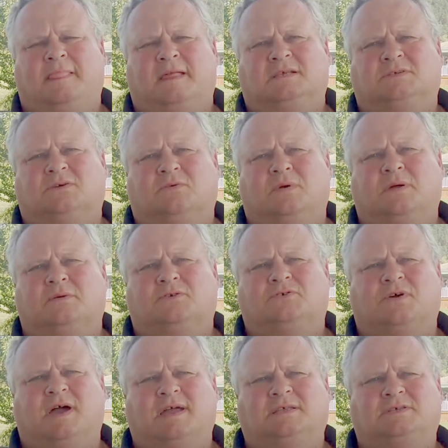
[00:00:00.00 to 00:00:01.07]
So we were
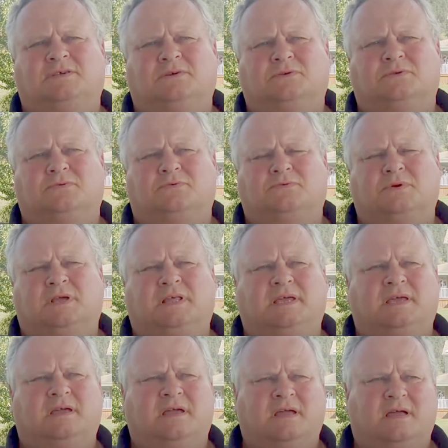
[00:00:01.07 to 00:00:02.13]
trying to
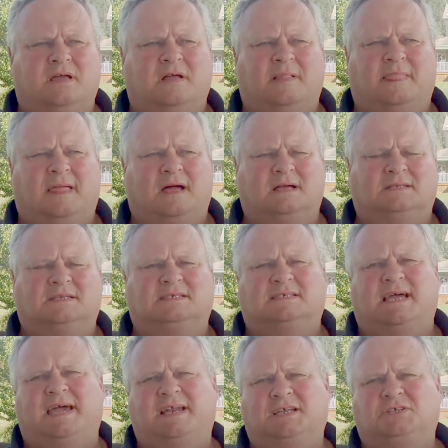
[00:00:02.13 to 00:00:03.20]
really
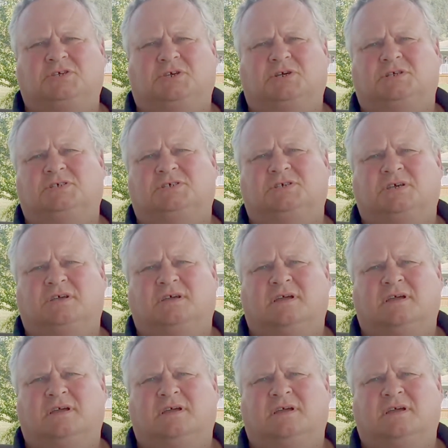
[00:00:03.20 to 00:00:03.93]
design a church